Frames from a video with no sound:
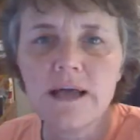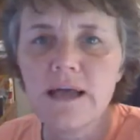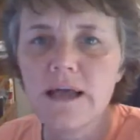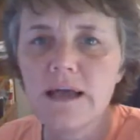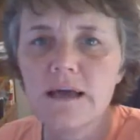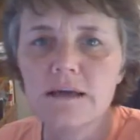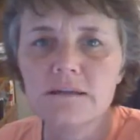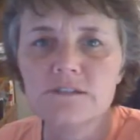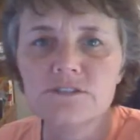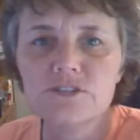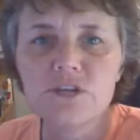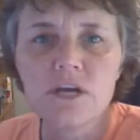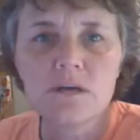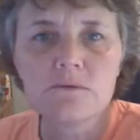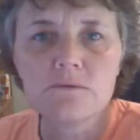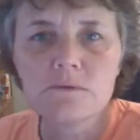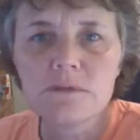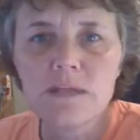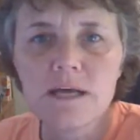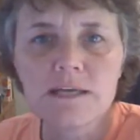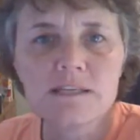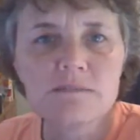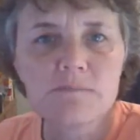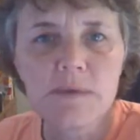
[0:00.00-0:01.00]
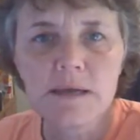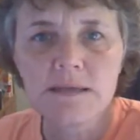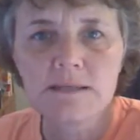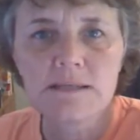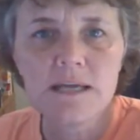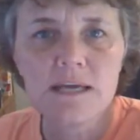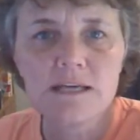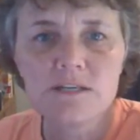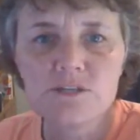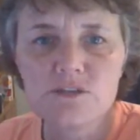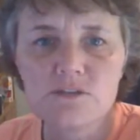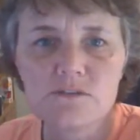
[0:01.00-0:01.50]
and general
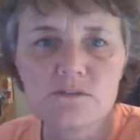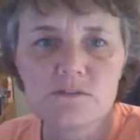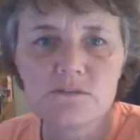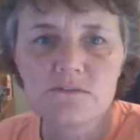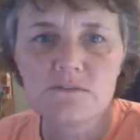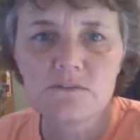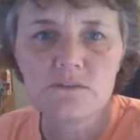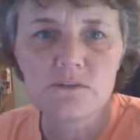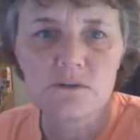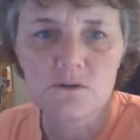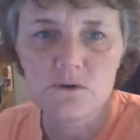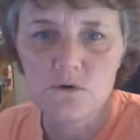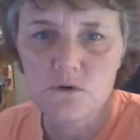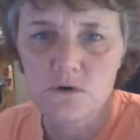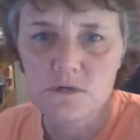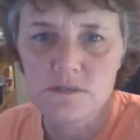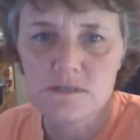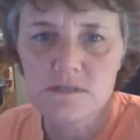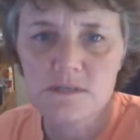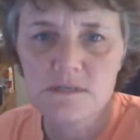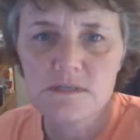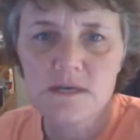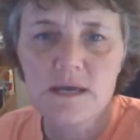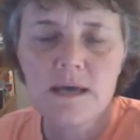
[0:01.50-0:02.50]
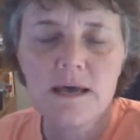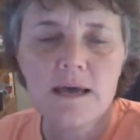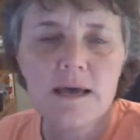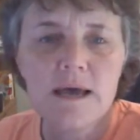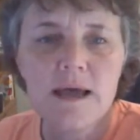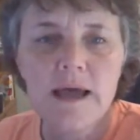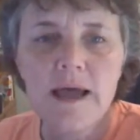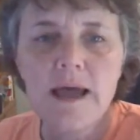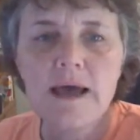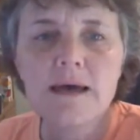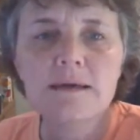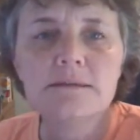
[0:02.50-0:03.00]
expectations for the course.
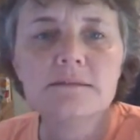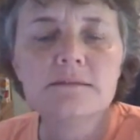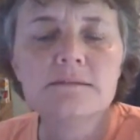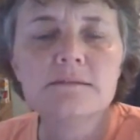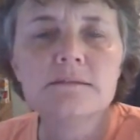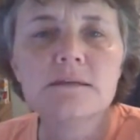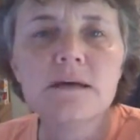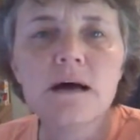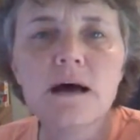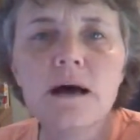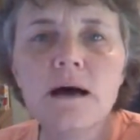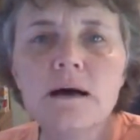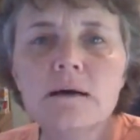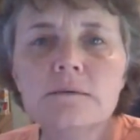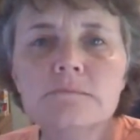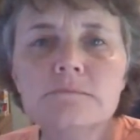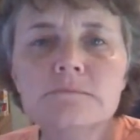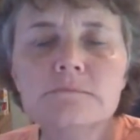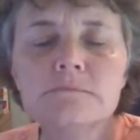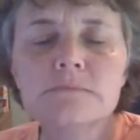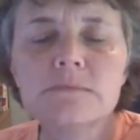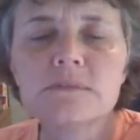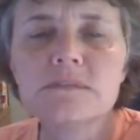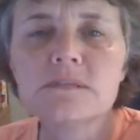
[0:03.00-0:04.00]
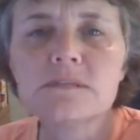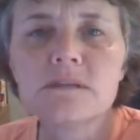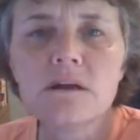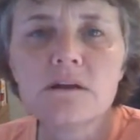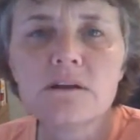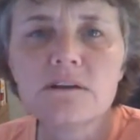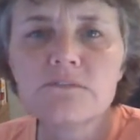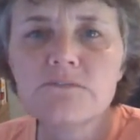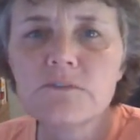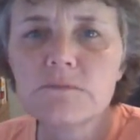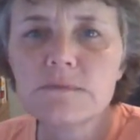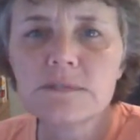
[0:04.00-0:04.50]
And
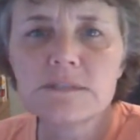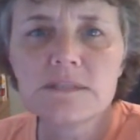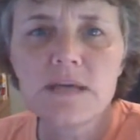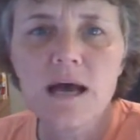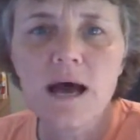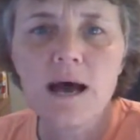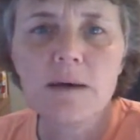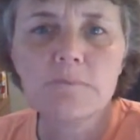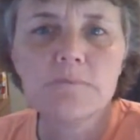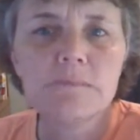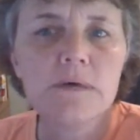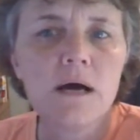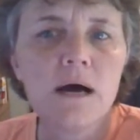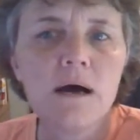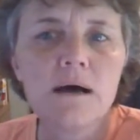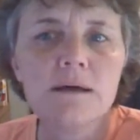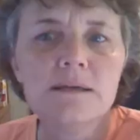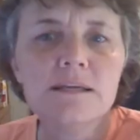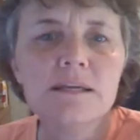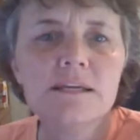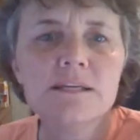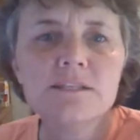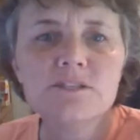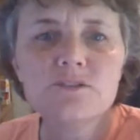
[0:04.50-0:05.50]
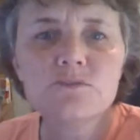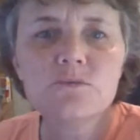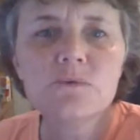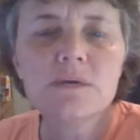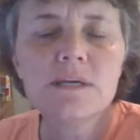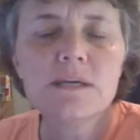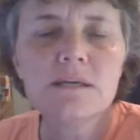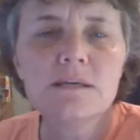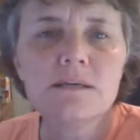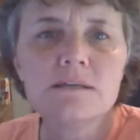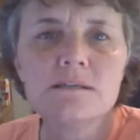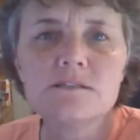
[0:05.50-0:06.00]
starting from the top, each
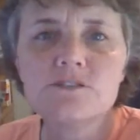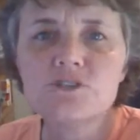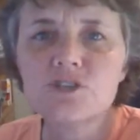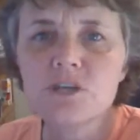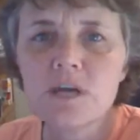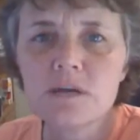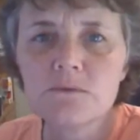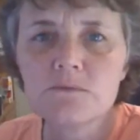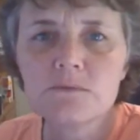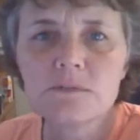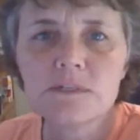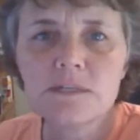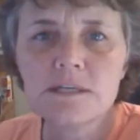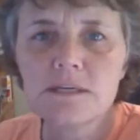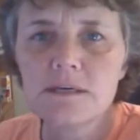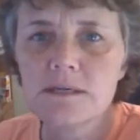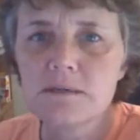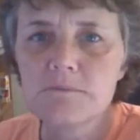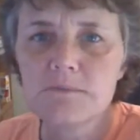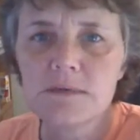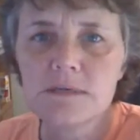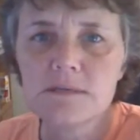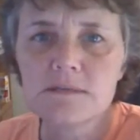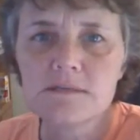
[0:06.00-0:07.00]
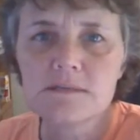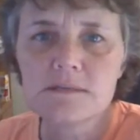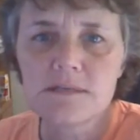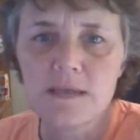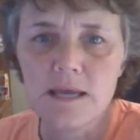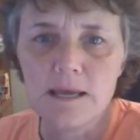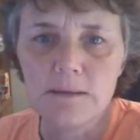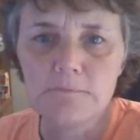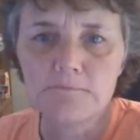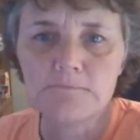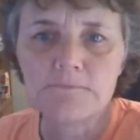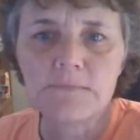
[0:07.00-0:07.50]
week is generally going to be the
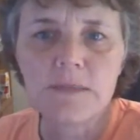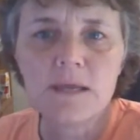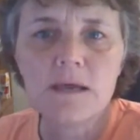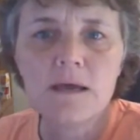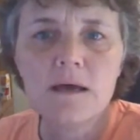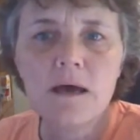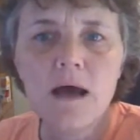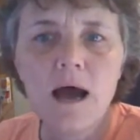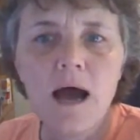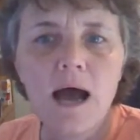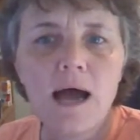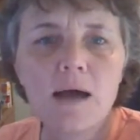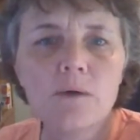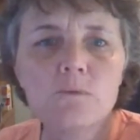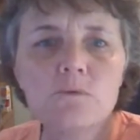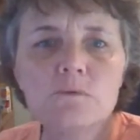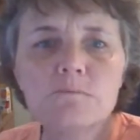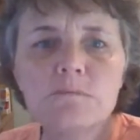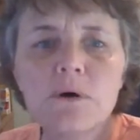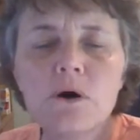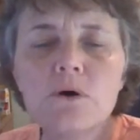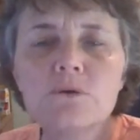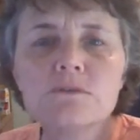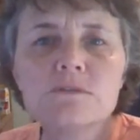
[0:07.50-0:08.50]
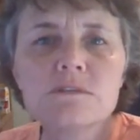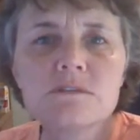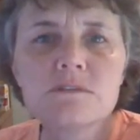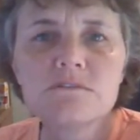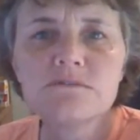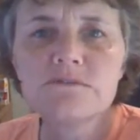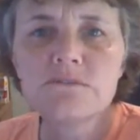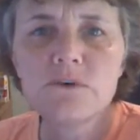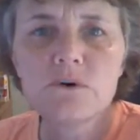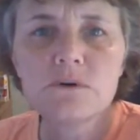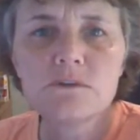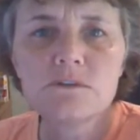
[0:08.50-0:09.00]
same. I will post the
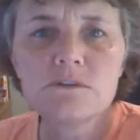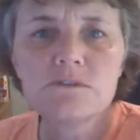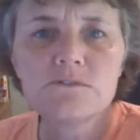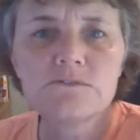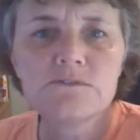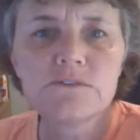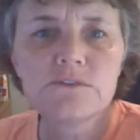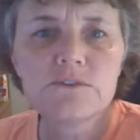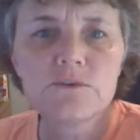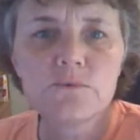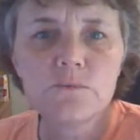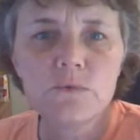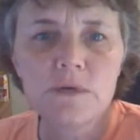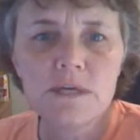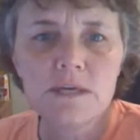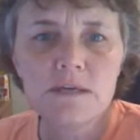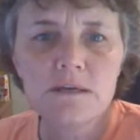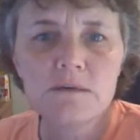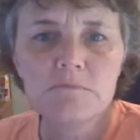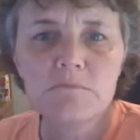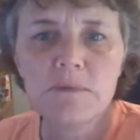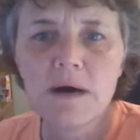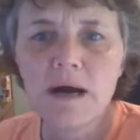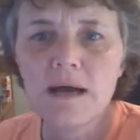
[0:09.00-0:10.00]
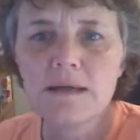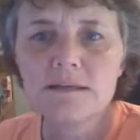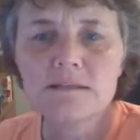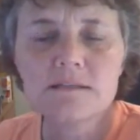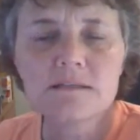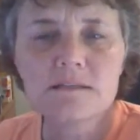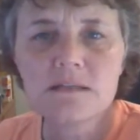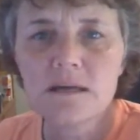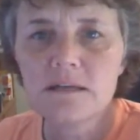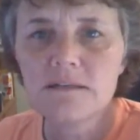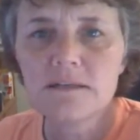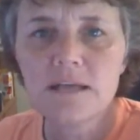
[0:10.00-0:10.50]
folder for the week by
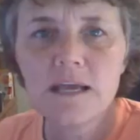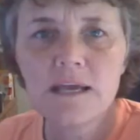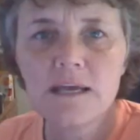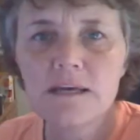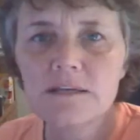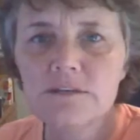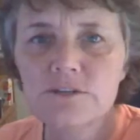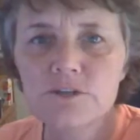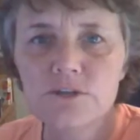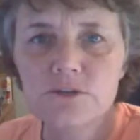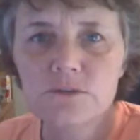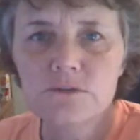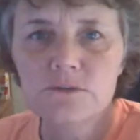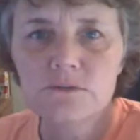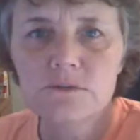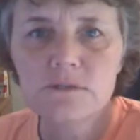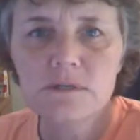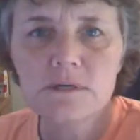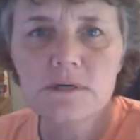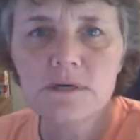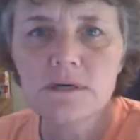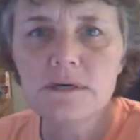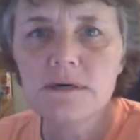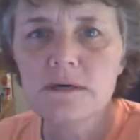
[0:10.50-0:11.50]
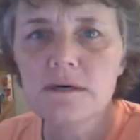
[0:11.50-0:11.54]
Sunday at noon